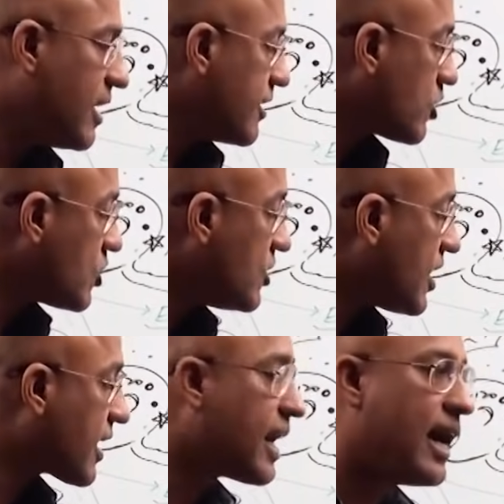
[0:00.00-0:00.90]
So, these
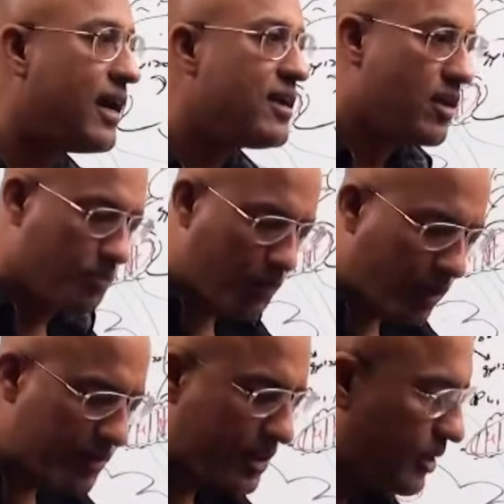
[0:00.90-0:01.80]
are called
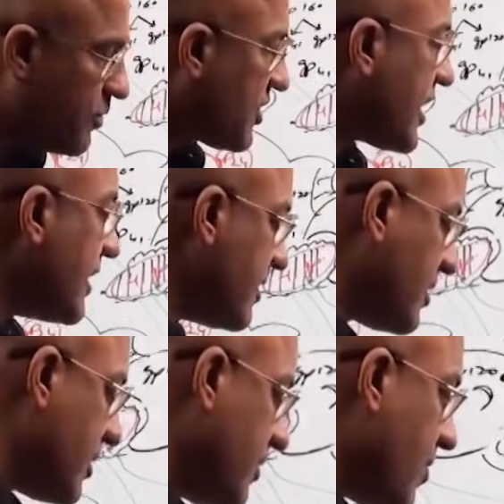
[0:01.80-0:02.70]
positive
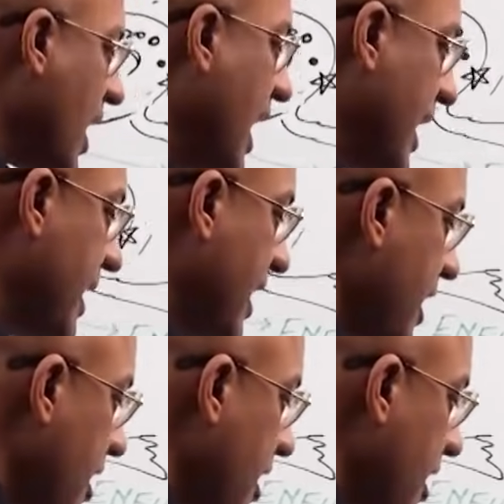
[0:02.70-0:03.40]
sense RNA